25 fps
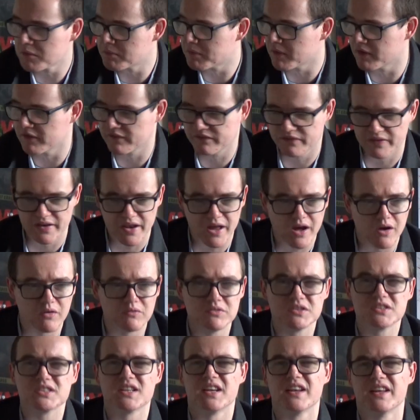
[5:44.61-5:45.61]
but for now,
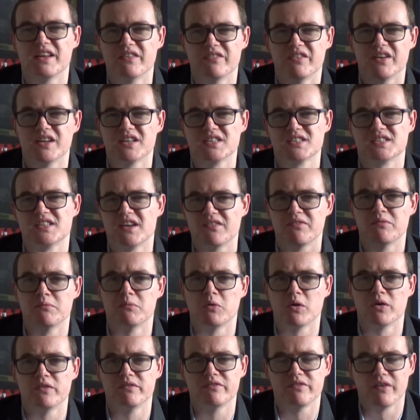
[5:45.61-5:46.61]
I'm just going to give it a
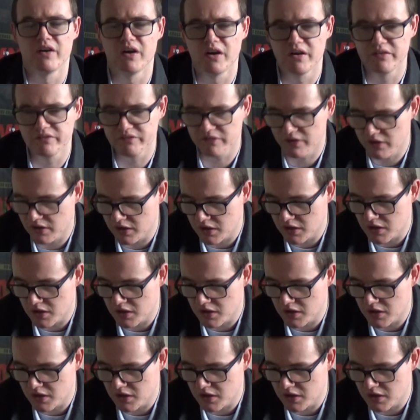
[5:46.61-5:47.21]
7.5.